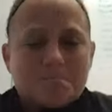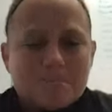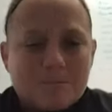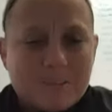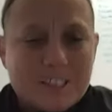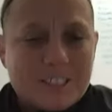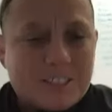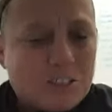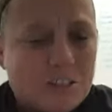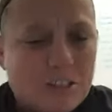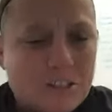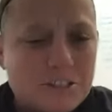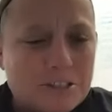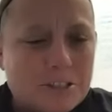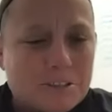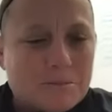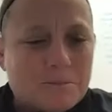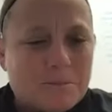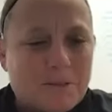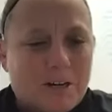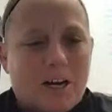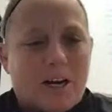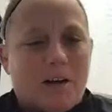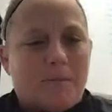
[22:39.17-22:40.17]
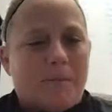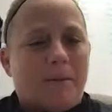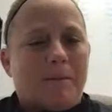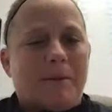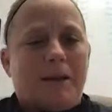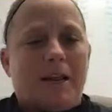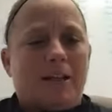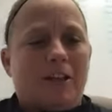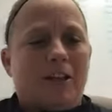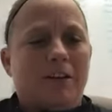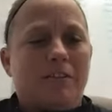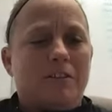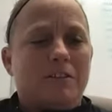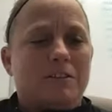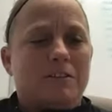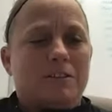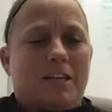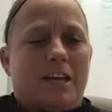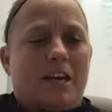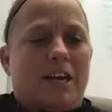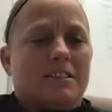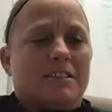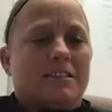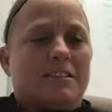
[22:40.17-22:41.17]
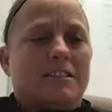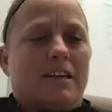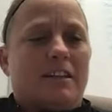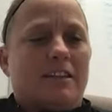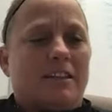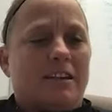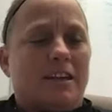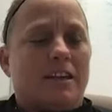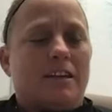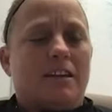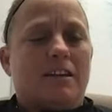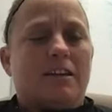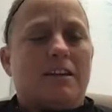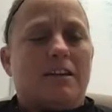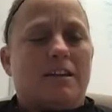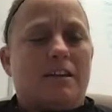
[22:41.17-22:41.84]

that's awesome. I mean, I love those guys. I think,